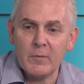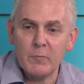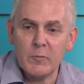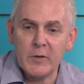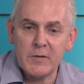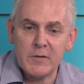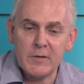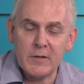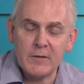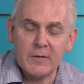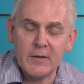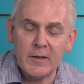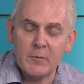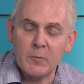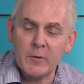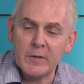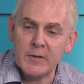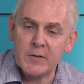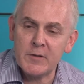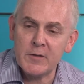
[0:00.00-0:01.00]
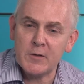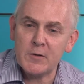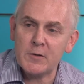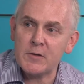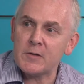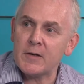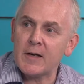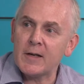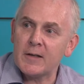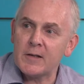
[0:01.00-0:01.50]
We still got 1 or 2
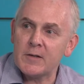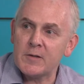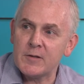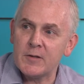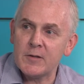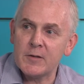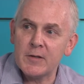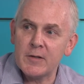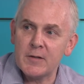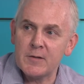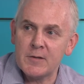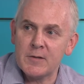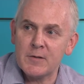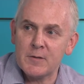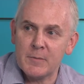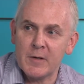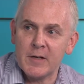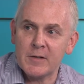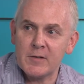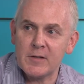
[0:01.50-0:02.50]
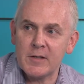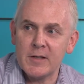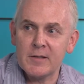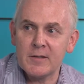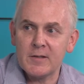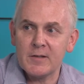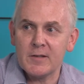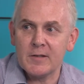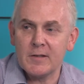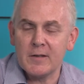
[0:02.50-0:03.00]
stragglers still using
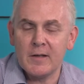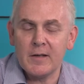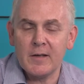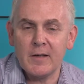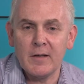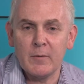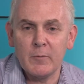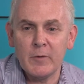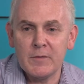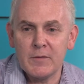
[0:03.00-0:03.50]
spreadsheets.